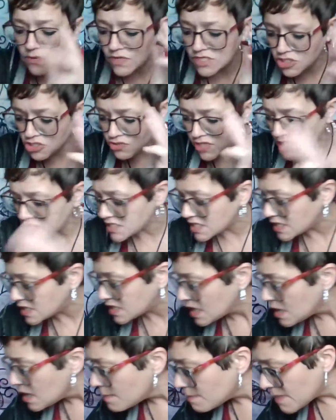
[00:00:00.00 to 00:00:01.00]
Restricted.
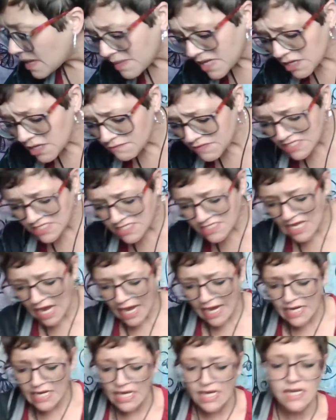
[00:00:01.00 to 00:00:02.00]
Maybe you've
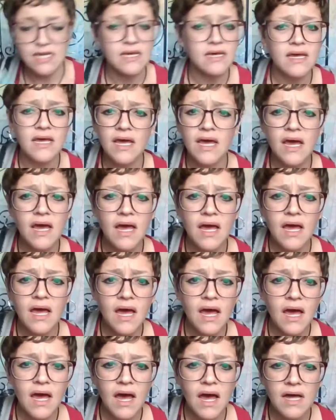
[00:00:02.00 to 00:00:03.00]
decided
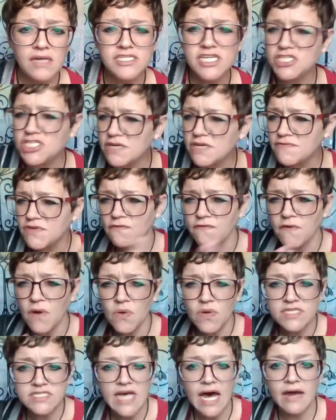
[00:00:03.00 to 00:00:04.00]
to shift your
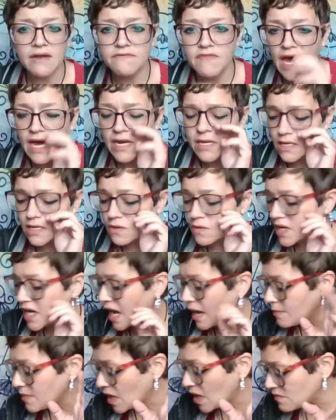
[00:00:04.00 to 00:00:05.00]
focus out of that. You know what?
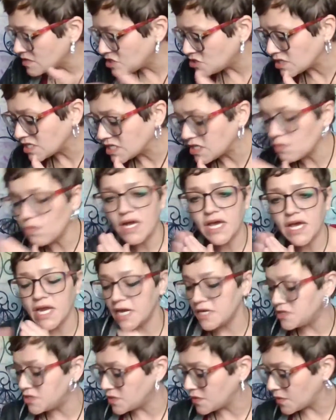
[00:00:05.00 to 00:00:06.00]
I'm not restricted. What can I
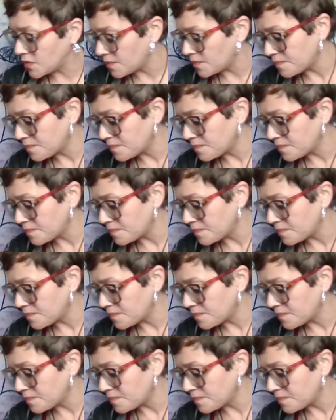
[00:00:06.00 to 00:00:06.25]
do?